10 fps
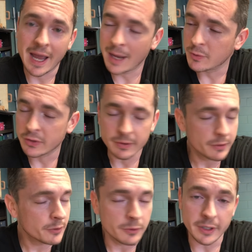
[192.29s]

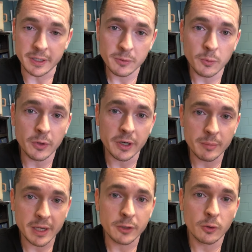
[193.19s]
absolutely, we're going to
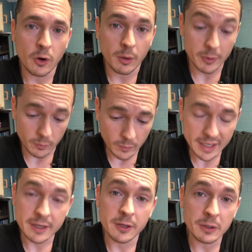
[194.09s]
make your garment
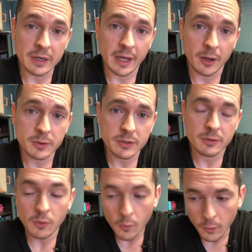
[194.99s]
right here in-house,
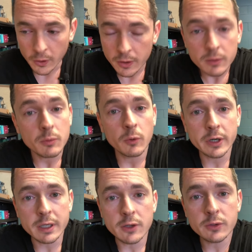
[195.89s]
or we're
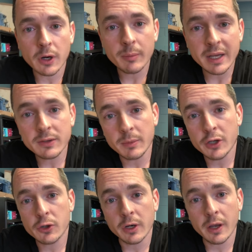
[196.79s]
going to use our
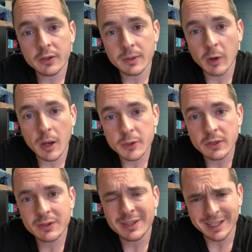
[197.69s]
made-to-measure and custom
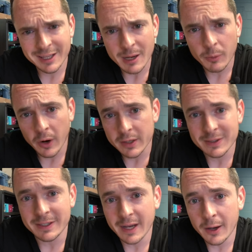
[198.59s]
options to get that price
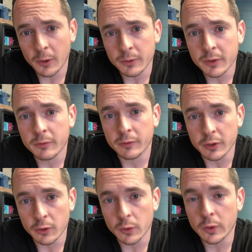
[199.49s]
down for
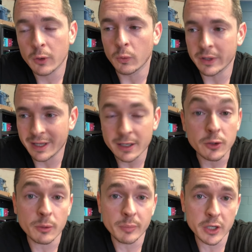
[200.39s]
you within
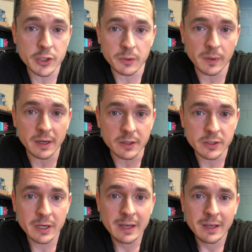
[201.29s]
your budget
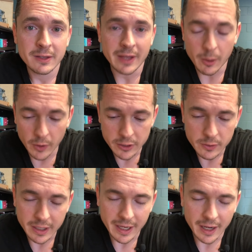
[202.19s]
range. That way you
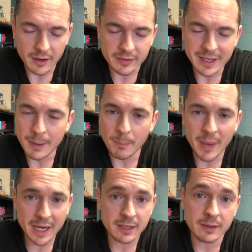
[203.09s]
can have an
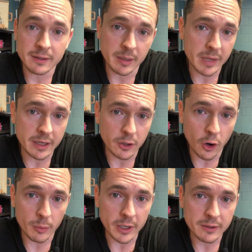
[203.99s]
immaculately made
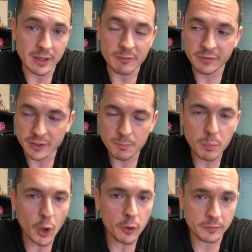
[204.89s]
garment that fits
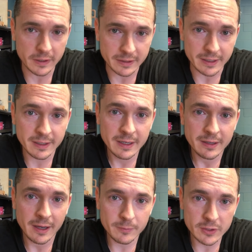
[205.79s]
perfectly
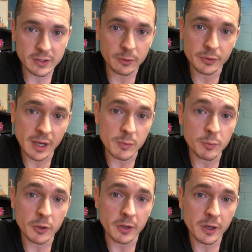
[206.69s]
every single time you
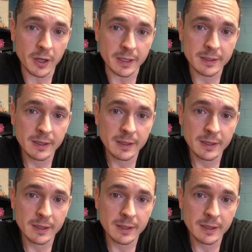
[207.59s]
put it on.